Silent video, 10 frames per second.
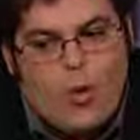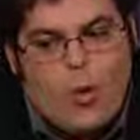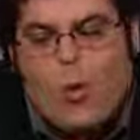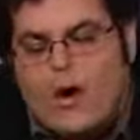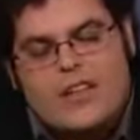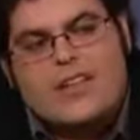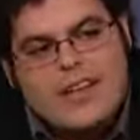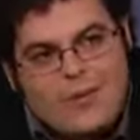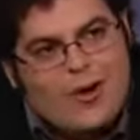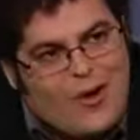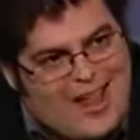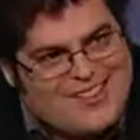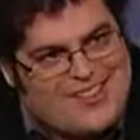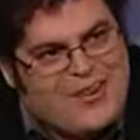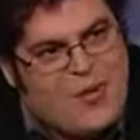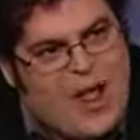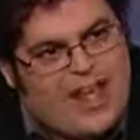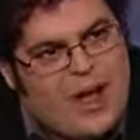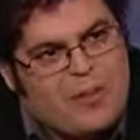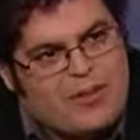when are the Democrats going to
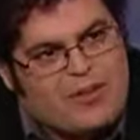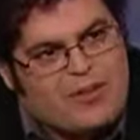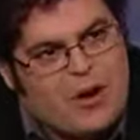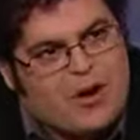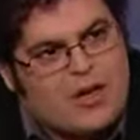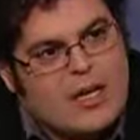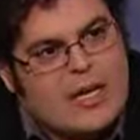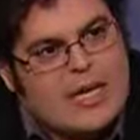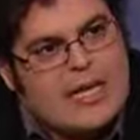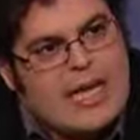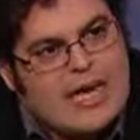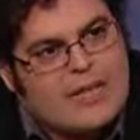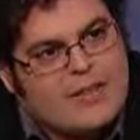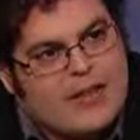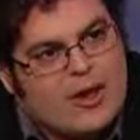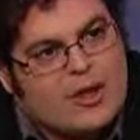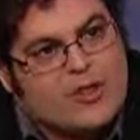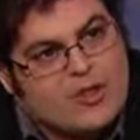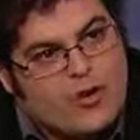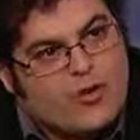wake up and start getting their
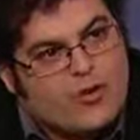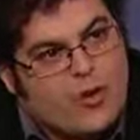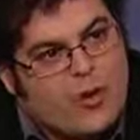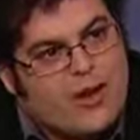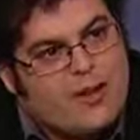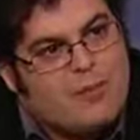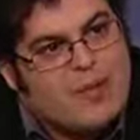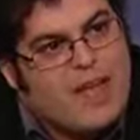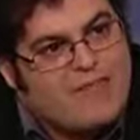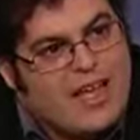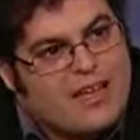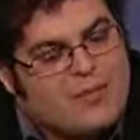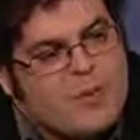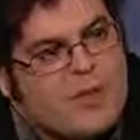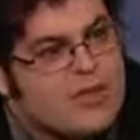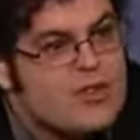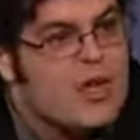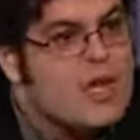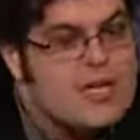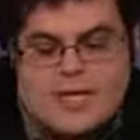conservatory BFAs? Because
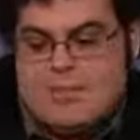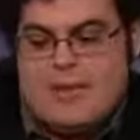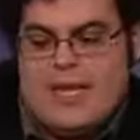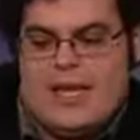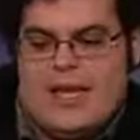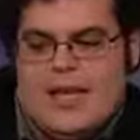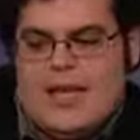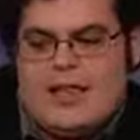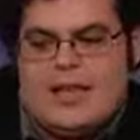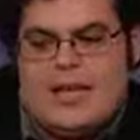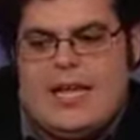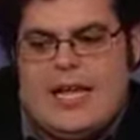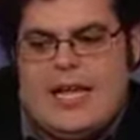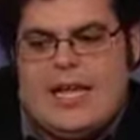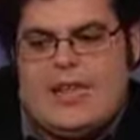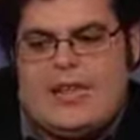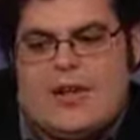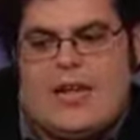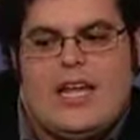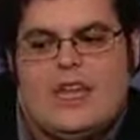to me, there
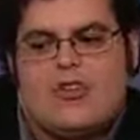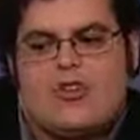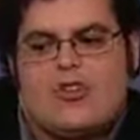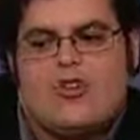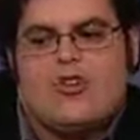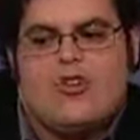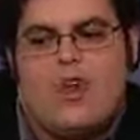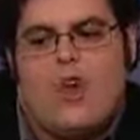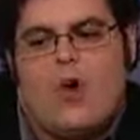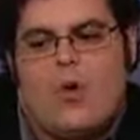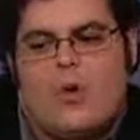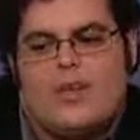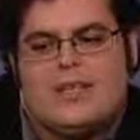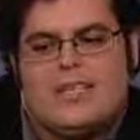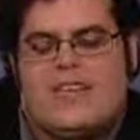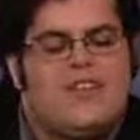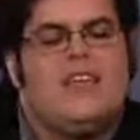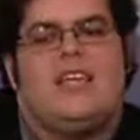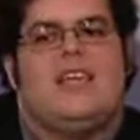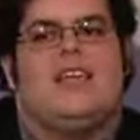is no,
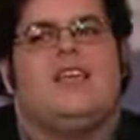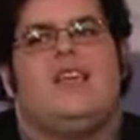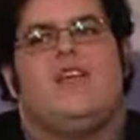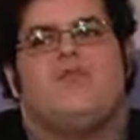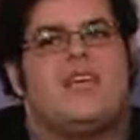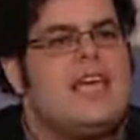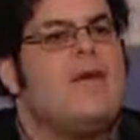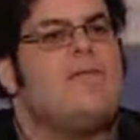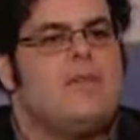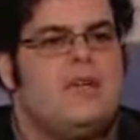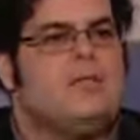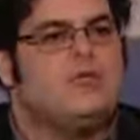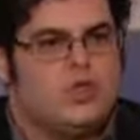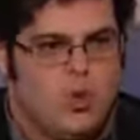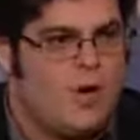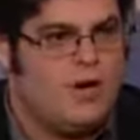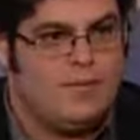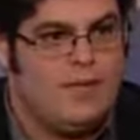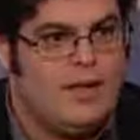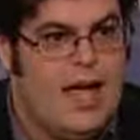if you can't beat them, join
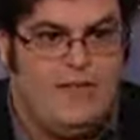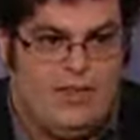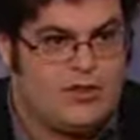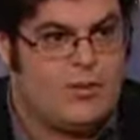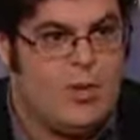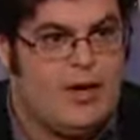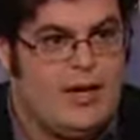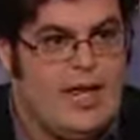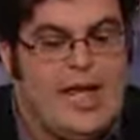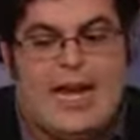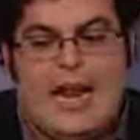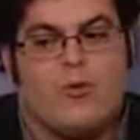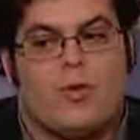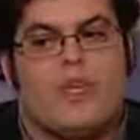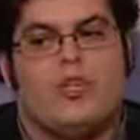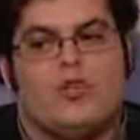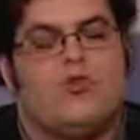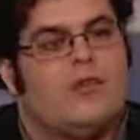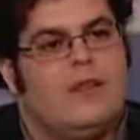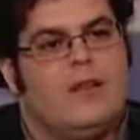them at this point. Mm-hmm. And I really do
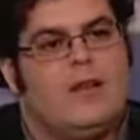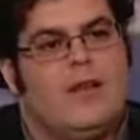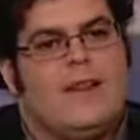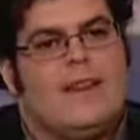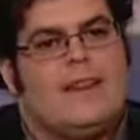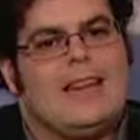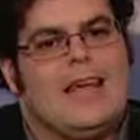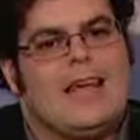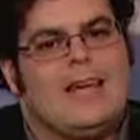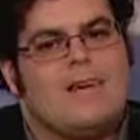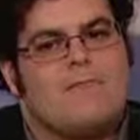feel like